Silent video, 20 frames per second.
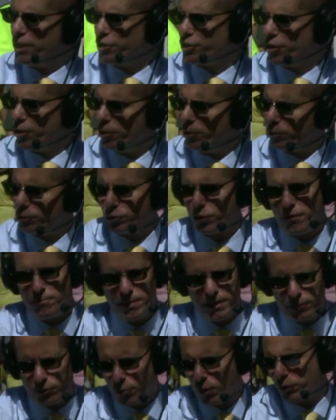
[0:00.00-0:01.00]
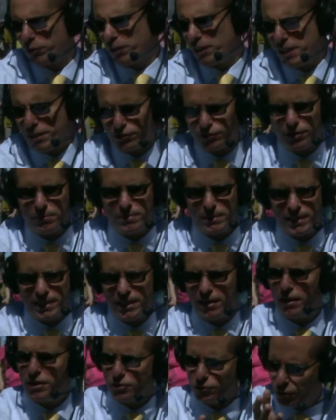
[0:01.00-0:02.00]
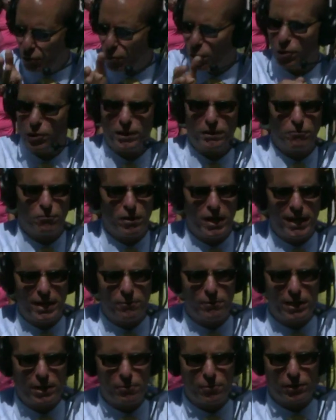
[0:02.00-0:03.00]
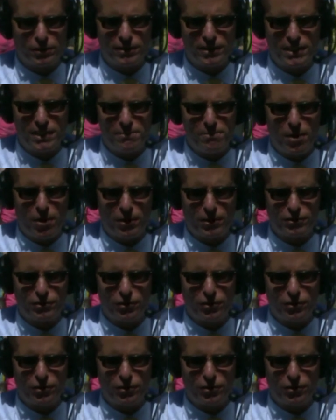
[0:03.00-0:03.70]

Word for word: Jones. So I've been throughout the years I've been here. I used to work in Reading when I worked at eMark.